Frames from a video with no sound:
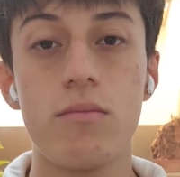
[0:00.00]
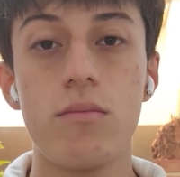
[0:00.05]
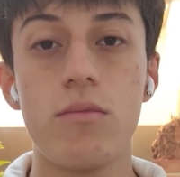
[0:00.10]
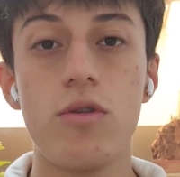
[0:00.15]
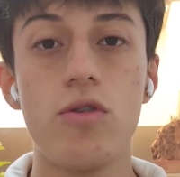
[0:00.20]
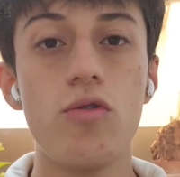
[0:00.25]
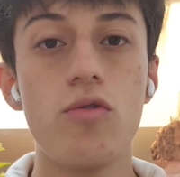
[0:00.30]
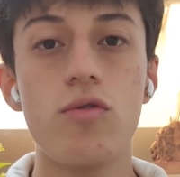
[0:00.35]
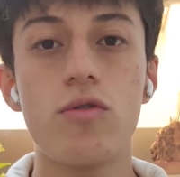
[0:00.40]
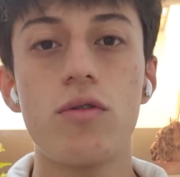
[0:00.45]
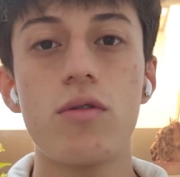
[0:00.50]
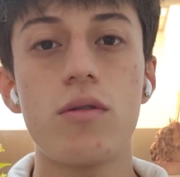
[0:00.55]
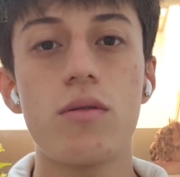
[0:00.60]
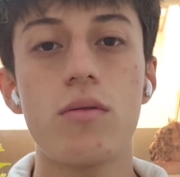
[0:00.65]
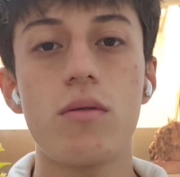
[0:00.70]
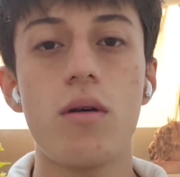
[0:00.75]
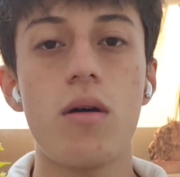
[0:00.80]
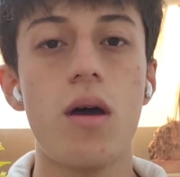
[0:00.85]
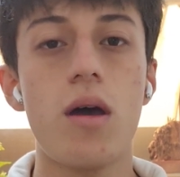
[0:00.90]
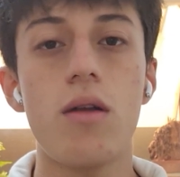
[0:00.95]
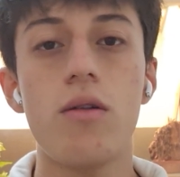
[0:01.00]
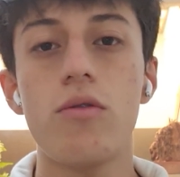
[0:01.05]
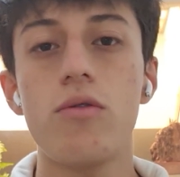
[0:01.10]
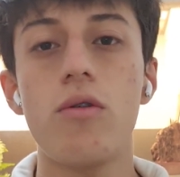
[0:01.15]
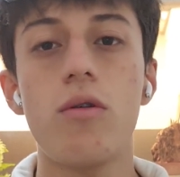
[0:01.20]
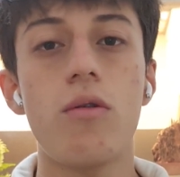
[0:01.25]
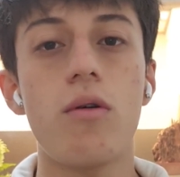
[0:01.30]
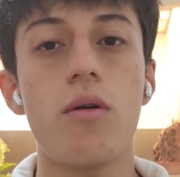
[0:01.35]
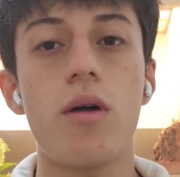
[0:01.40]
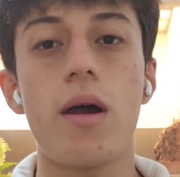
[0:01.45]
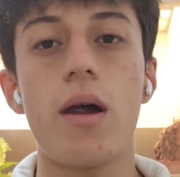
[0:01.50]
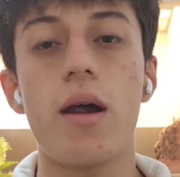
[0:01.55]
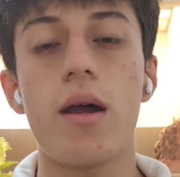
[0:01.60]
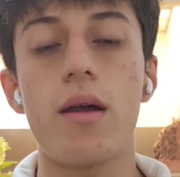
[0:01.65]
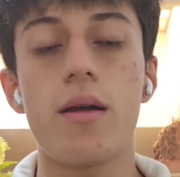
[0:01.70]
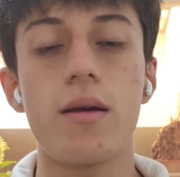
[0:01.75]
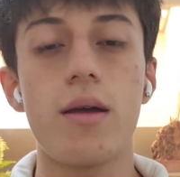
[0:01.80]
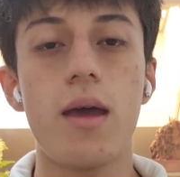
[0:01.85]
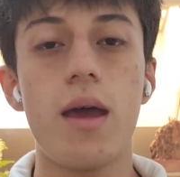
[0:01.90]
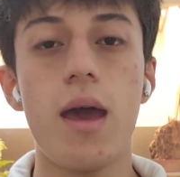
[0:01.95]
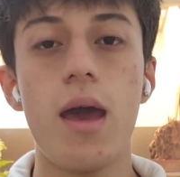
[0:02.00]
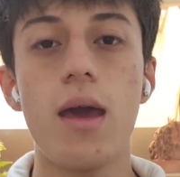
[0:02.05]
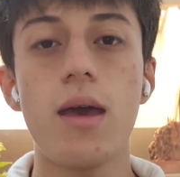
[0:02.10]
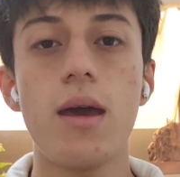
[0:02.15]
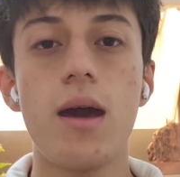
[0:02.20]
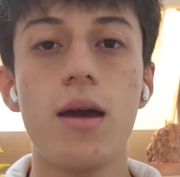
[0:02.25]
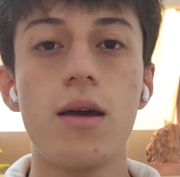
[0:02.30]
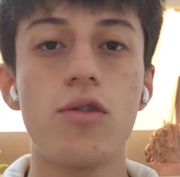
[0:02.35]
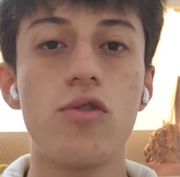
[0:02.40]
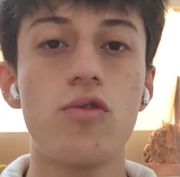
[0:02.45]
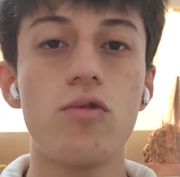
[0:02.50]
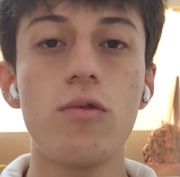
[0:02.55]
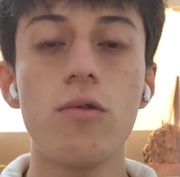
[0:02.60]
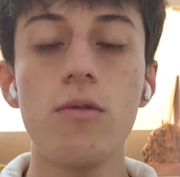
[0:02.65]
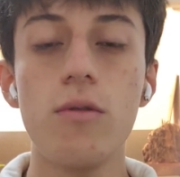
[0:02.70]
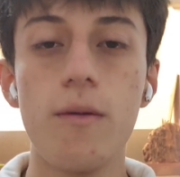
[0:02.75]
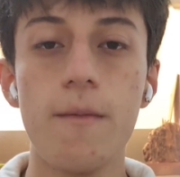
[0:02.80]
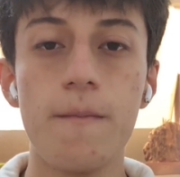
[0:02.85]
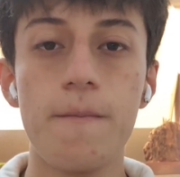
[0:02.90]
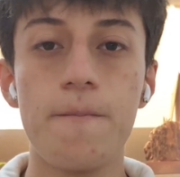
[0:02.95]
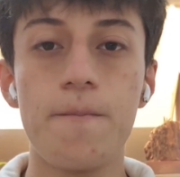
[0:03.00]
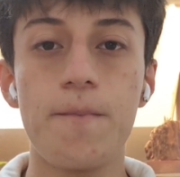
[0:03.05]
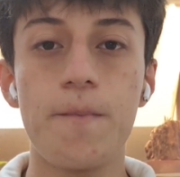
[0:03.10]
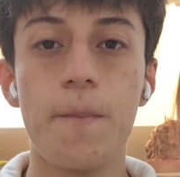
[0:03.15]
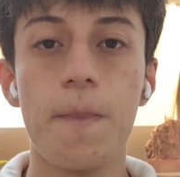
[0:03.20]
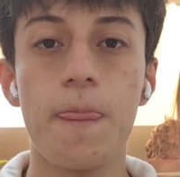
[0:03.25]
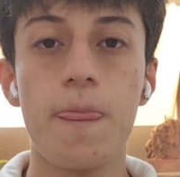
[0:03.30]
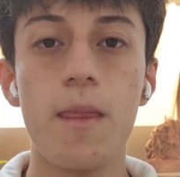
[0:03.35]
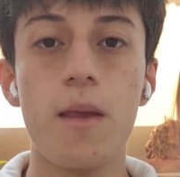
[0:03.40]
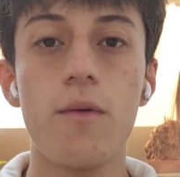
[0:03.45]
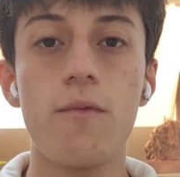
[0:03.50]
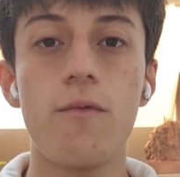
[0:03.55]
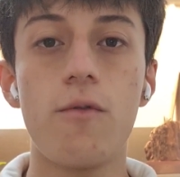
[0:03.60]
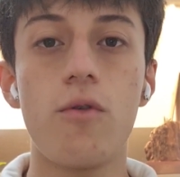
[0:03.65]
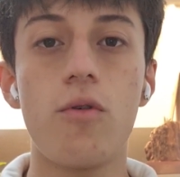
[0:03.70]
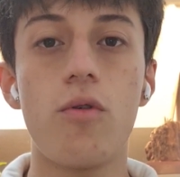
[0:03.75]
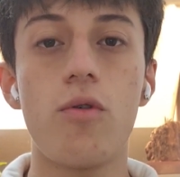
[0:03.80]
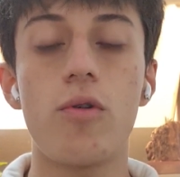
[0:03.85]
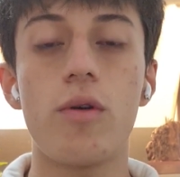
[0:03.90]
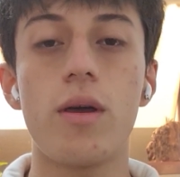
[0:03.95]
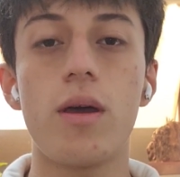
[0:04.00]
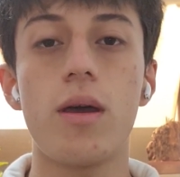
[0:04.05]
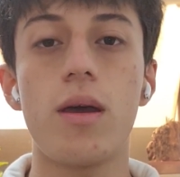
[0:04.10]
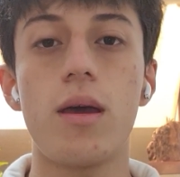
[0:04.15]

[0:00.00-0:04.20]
use, I don't know, a AI tool for